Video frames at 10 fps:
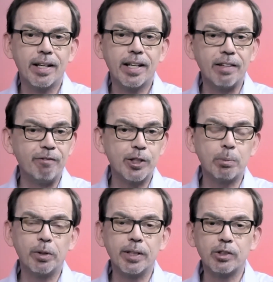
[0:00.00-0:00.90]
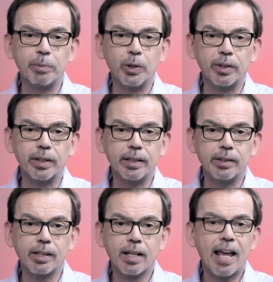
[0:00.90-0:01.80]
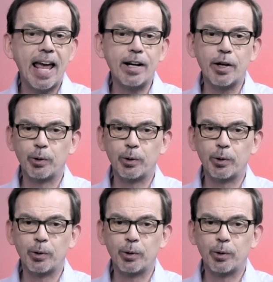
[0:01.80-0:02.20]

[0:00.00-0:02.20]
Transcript: invisible disabilities, and other